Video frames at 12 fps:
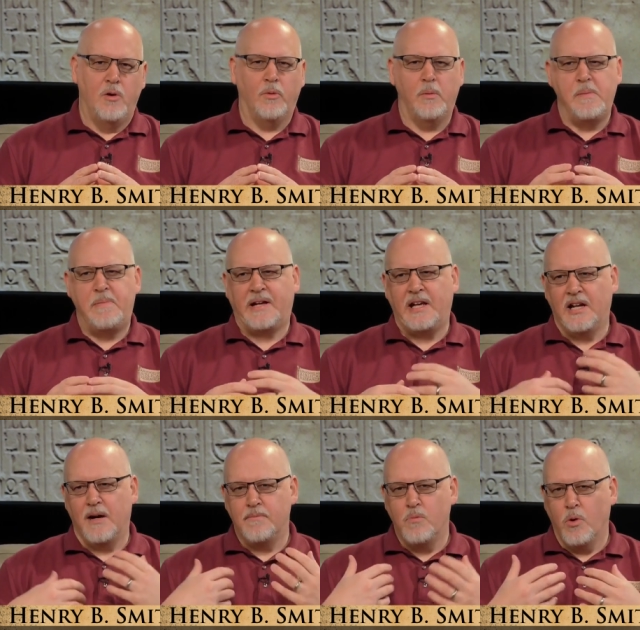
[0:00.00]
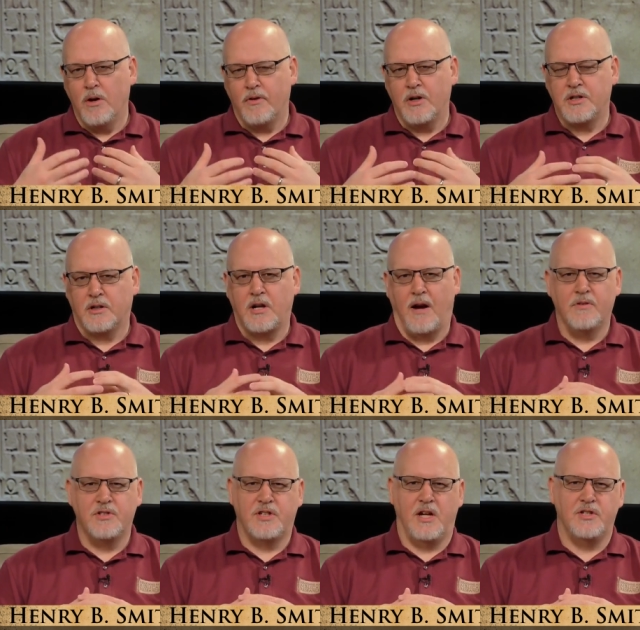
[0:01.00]
We'll be picking up more of our
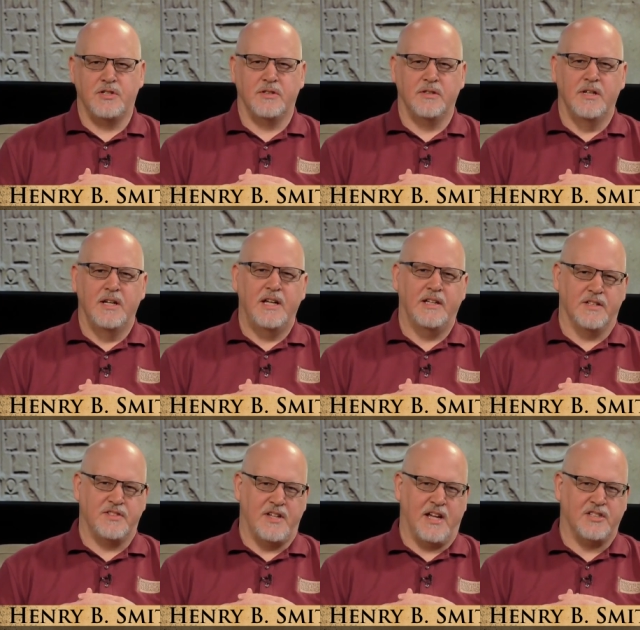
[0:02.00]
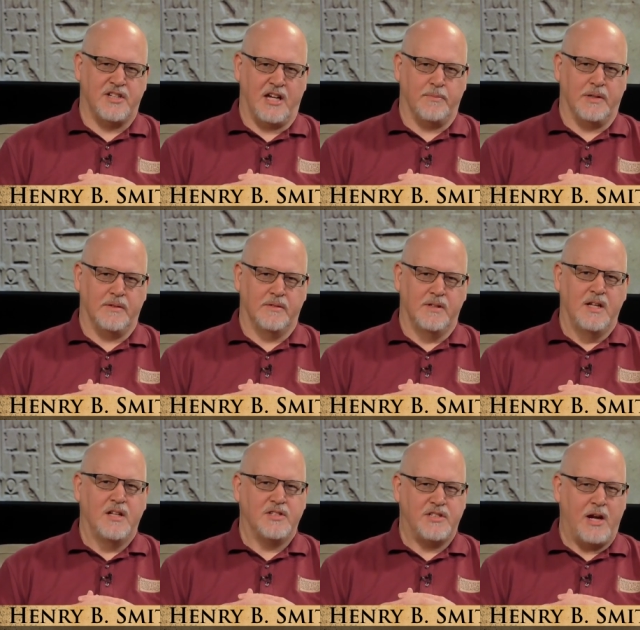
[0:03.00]
conversation in this next segment.
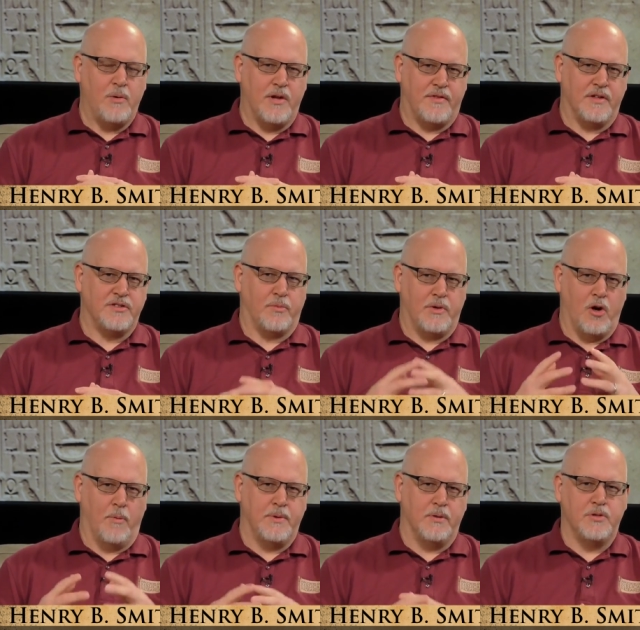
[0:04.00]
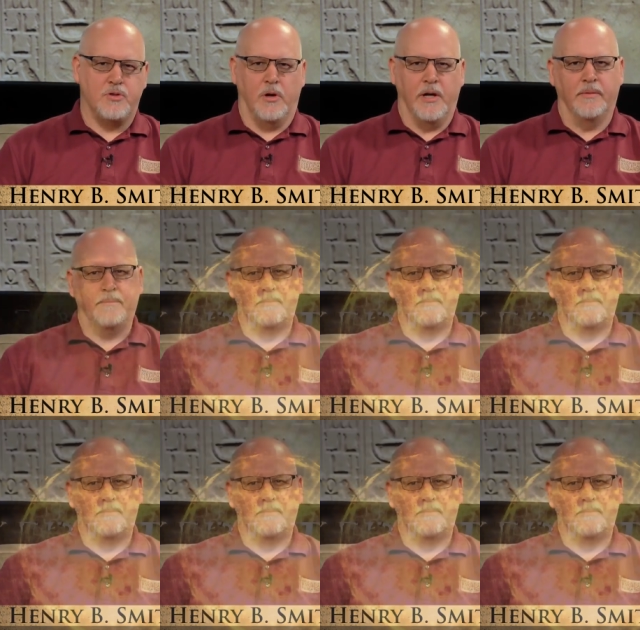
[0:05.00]
Stay with us, and we hope you enjoy it.